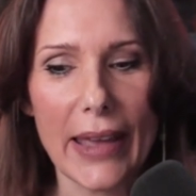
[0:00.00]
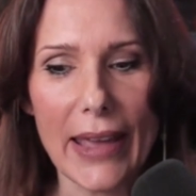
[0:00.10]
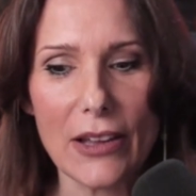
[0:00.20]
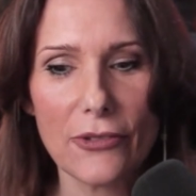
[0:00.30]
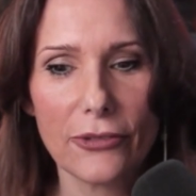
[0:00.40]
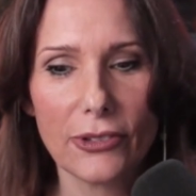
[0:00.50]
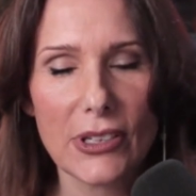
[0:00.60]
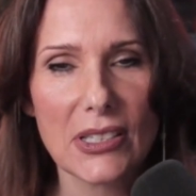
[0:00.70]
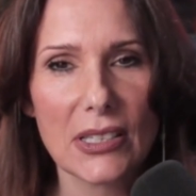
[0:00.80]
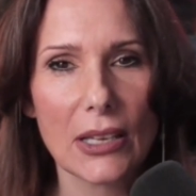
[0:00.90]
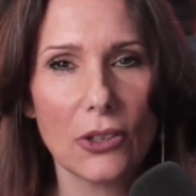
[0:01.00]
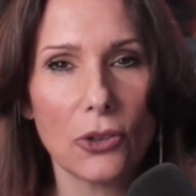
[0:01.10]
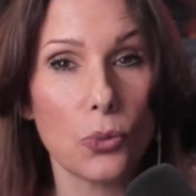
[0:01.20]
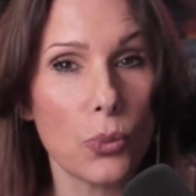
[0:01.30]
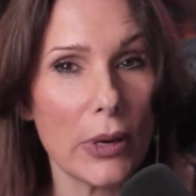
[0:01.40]
every
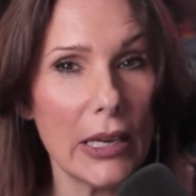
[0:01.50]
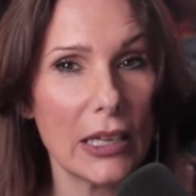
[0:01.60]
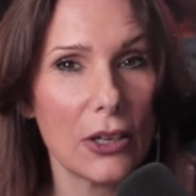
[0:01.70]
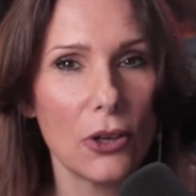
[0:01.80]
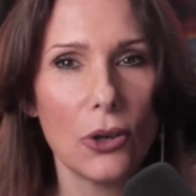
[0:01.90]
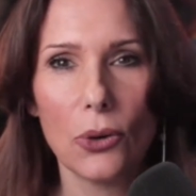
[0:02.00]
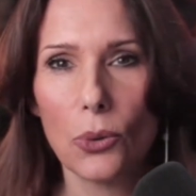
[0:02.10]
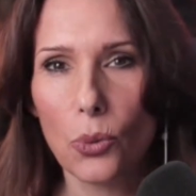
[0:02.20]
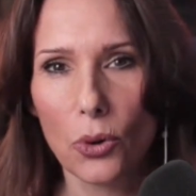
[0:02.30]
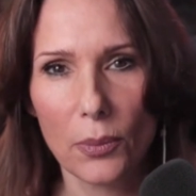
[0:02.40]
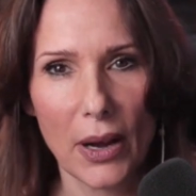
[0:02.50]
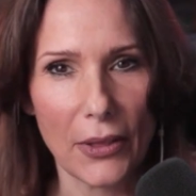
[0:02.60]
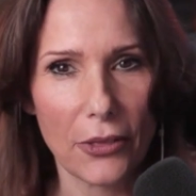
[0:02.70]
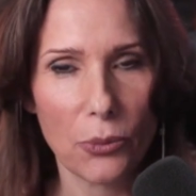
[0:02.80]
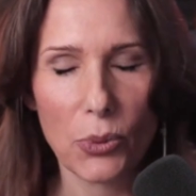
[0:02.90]
single week or
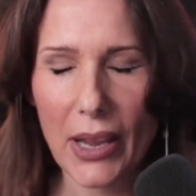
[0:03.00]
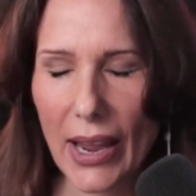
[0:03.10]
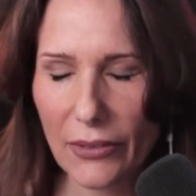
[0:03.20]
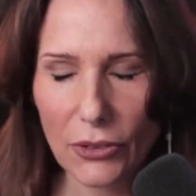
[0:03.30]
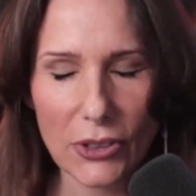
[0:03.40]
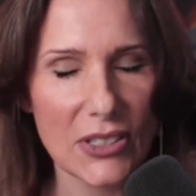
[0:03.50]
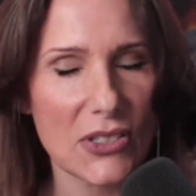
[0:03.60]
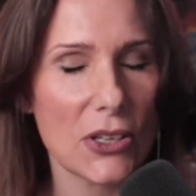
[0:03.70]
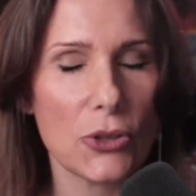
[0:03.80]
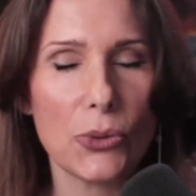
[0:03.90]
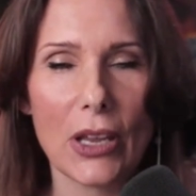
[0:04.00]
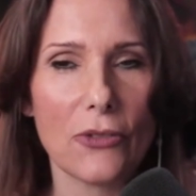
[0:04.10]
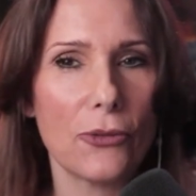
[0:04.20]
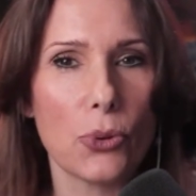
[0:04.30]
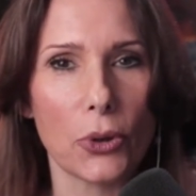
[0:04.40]
month, whatever it is that you can
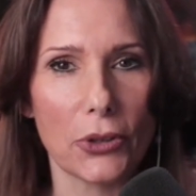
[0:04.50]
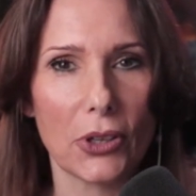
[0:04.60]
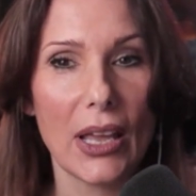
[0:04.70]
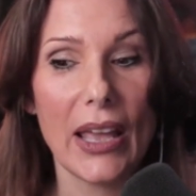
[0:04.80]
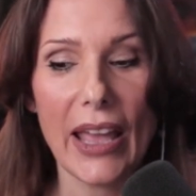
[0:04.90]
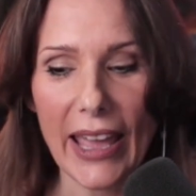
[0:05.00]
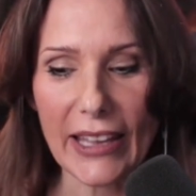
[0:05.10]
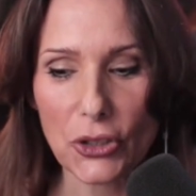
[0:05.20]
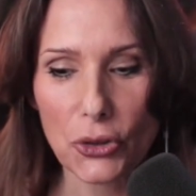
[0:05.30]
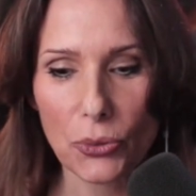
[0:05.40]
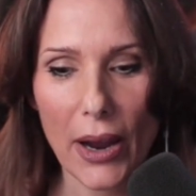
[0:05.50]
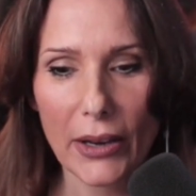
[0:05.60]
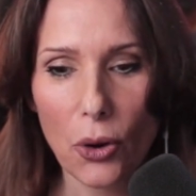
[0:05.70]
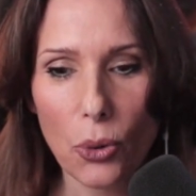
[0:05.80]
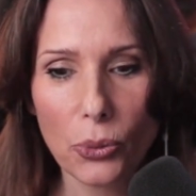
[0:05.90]
afford, and try
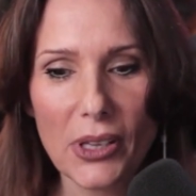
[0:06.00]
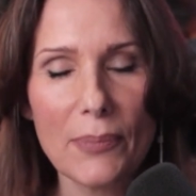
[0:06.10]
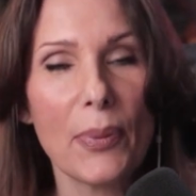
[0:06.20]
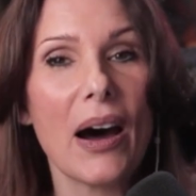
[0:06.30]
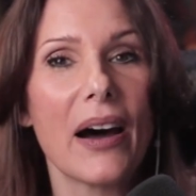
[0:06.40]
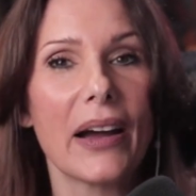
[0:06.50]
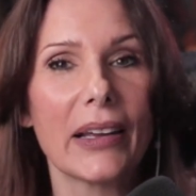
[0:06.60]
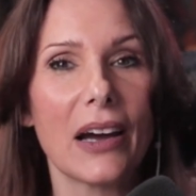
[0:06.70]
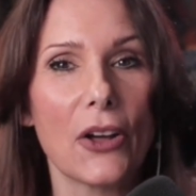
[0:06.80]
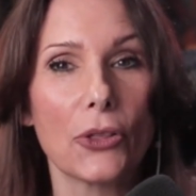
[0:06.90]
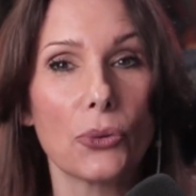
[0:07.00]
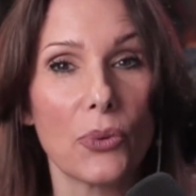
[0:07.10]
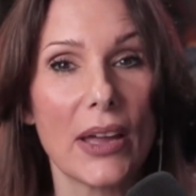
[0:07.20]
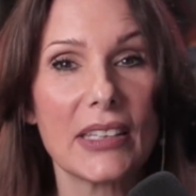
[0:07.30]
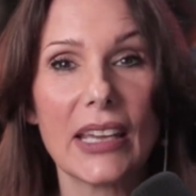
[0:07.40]
to only buy on the
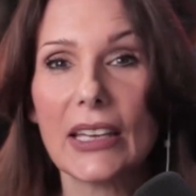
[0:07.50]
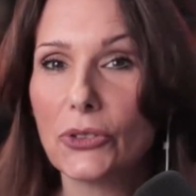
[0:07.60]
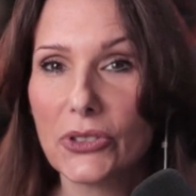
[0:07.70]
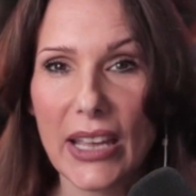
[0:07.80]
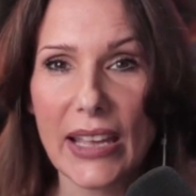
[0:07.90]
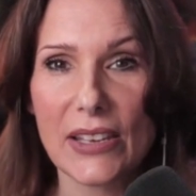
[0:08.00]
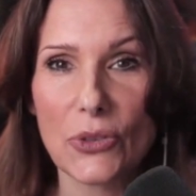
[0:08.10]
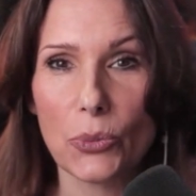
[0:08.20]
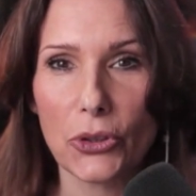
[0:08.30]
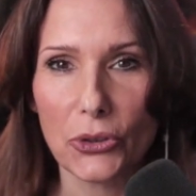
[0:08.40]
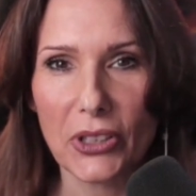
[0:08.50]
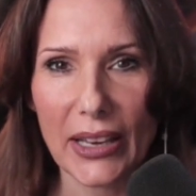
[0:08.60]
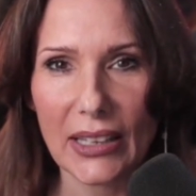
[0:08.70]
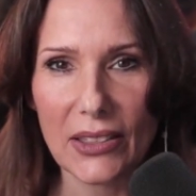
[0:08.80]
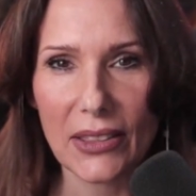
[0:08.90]
red candle days when you're
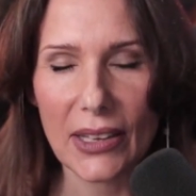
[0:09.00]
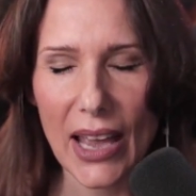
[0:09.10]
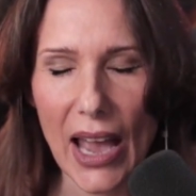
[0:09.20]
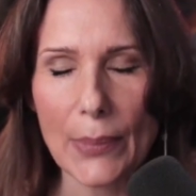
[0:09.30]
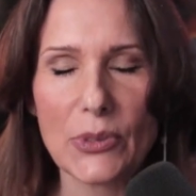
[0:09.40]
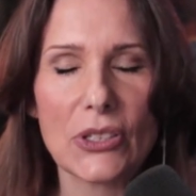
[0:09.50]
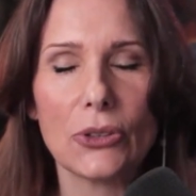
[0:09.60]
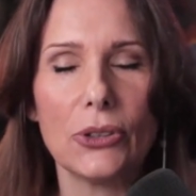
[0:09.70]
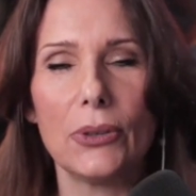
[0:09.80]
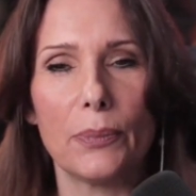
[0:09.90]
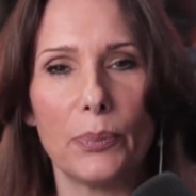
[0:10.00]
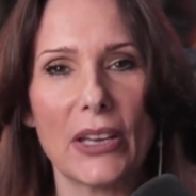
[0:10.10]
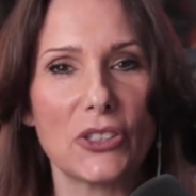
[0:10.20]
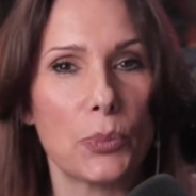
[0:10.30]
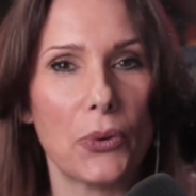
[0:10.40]
getting the absolute
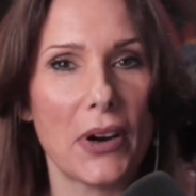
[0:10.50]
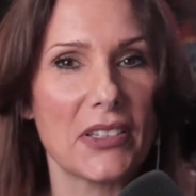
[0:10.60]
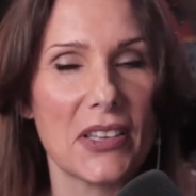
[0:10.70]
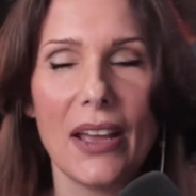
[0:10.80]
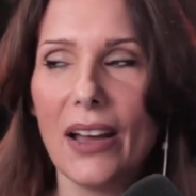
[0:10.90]
best price.